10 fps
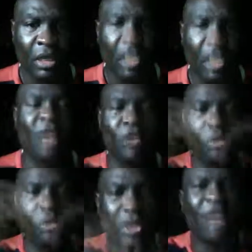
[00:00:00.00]
If
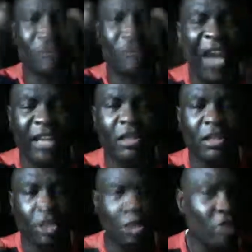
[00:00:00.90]
you really
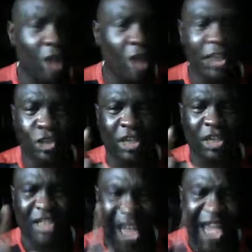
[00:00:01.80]
fighting, you know that you
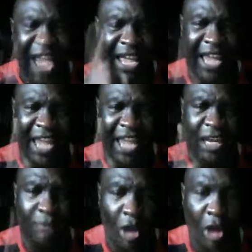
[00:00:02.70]
could die at
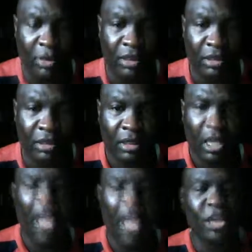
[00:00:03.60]
any moment
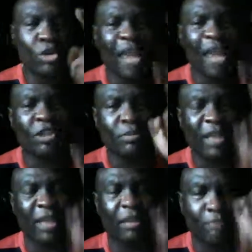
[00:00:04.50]
and you got to
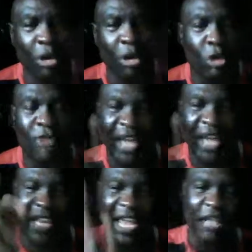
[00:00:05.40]
make a move
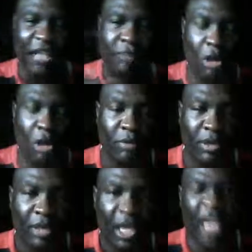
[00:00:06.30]
at any moment.
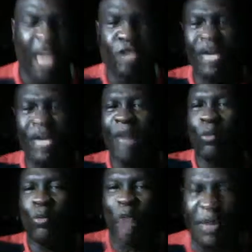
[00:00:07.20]
And you got
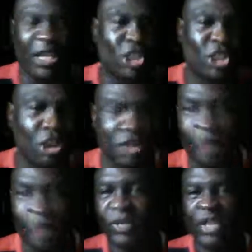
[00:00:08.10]
women and
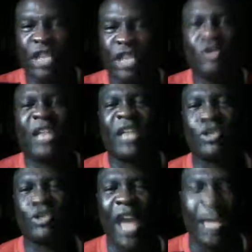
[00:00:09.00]
children that you got to
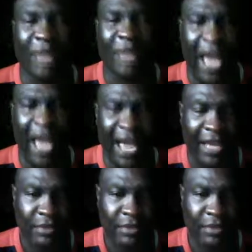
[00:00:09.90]
drag behind.